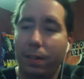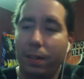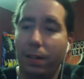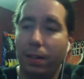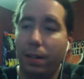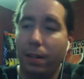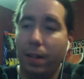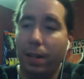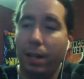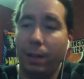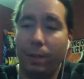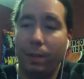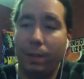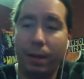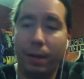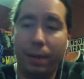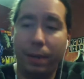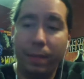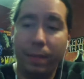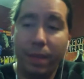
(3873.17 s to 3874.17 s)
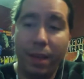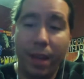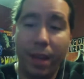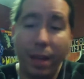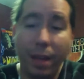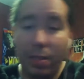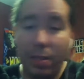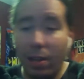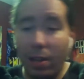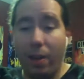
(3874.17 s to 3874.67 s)
Anyway,
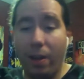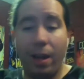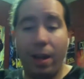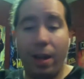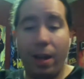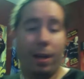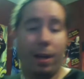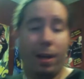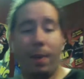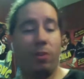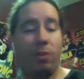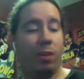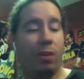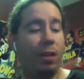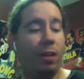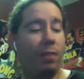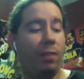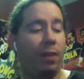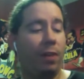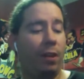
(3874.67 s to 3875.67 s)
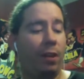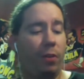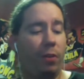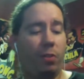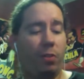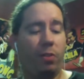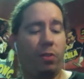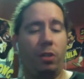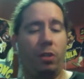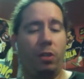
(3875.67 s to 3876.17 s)
that's all I've got. Patrick, got any final
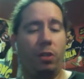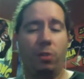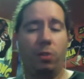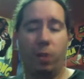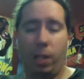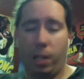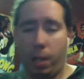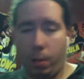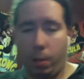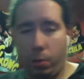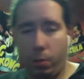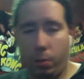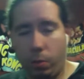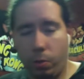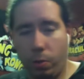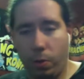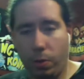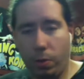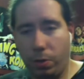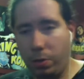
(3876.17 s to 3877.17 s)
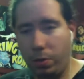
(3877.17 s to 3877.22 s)
thoughts on this or any of the other stories?